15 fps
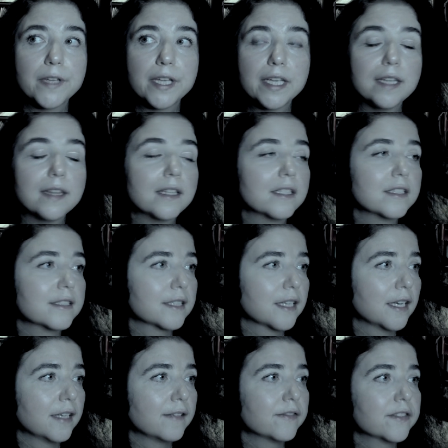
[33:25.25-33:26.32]
It
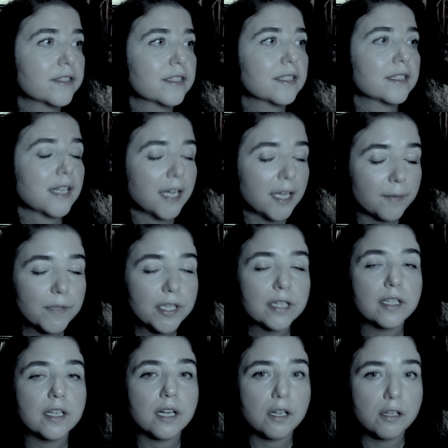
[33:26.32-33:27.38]
saves time
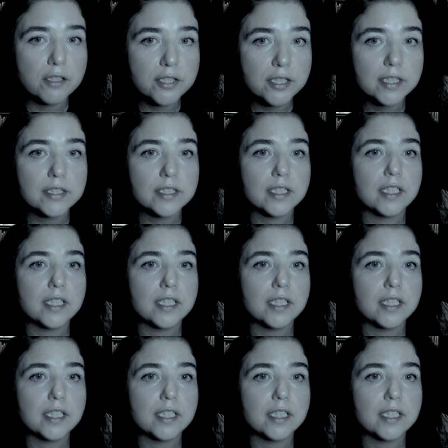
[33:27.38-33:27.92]
in rehearsals,